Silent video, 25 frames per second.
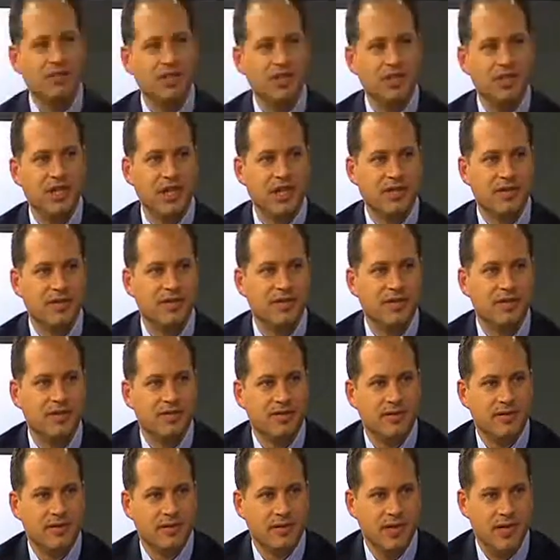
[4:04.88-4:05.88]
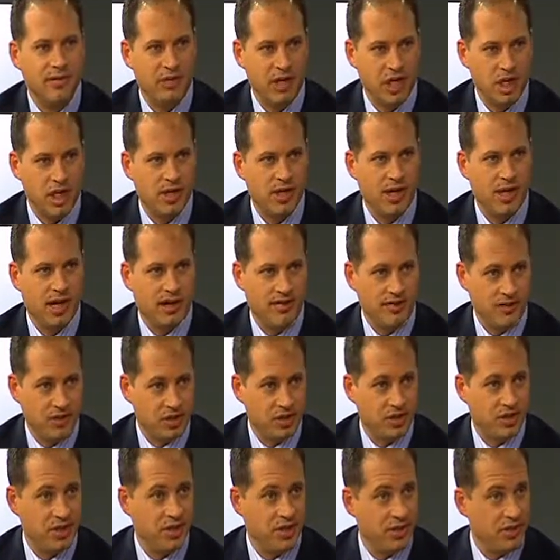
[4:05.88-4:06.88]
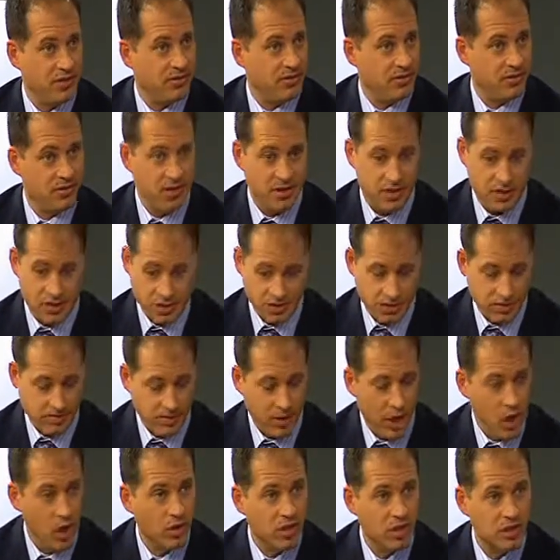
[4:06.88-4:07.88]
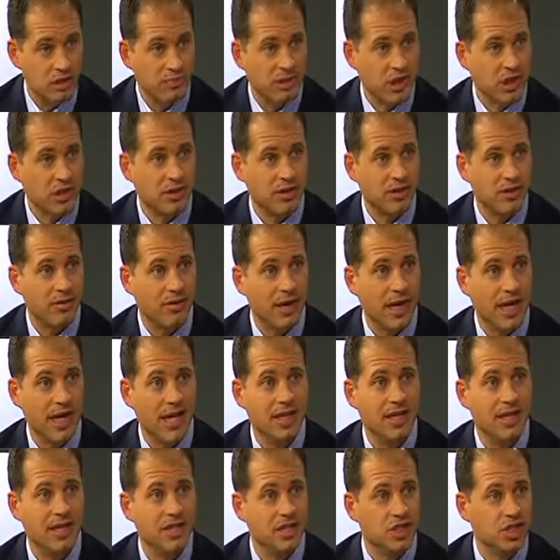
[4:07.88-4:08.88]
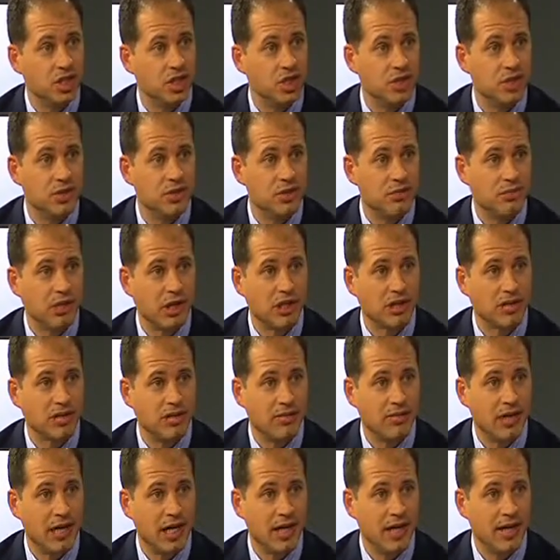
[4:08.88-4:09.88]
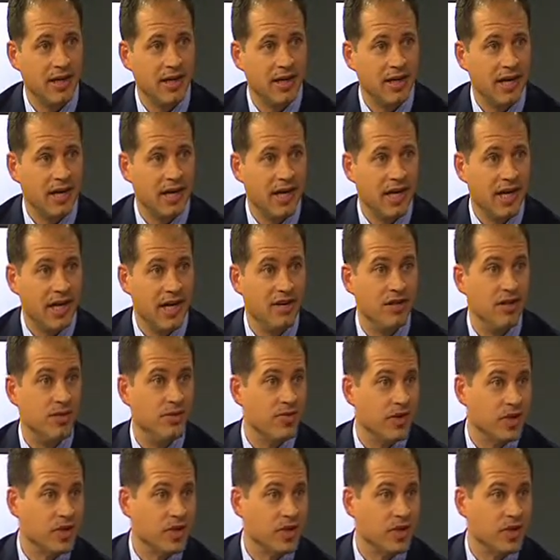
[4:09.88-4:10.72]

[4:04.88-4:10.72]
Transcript: recedes, I mean, obviously, the bone is melted away, the tissue's melted away, and you've